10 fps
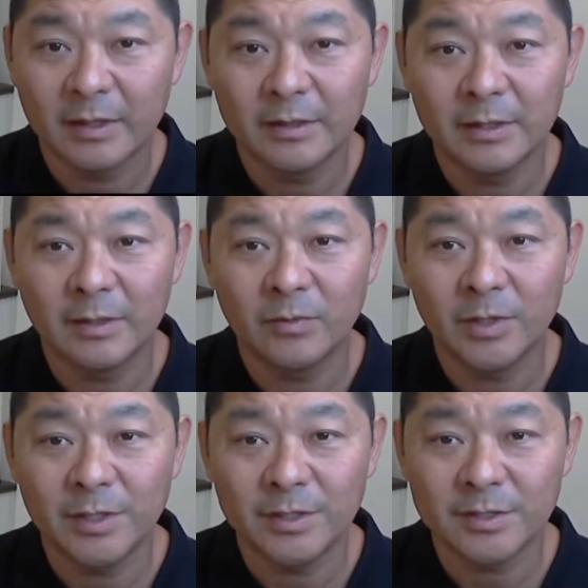there
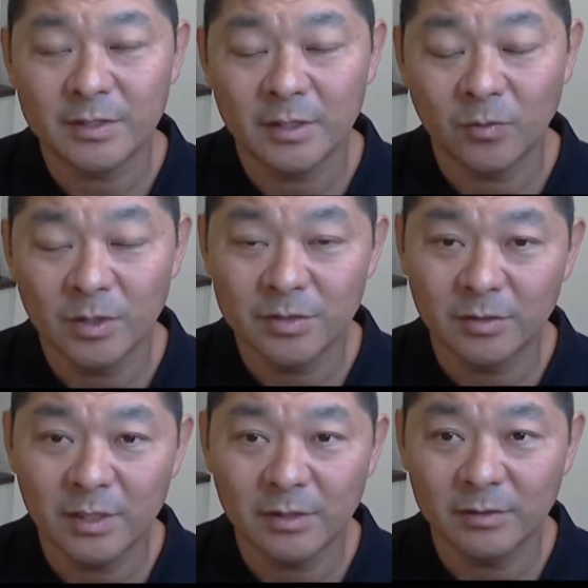is, once you
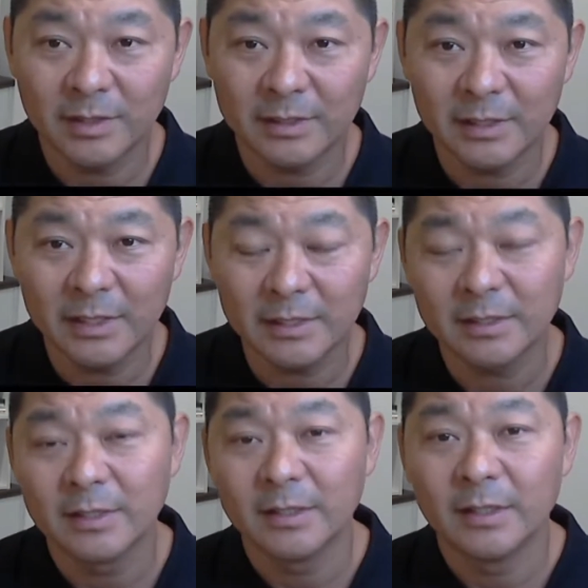click on that link,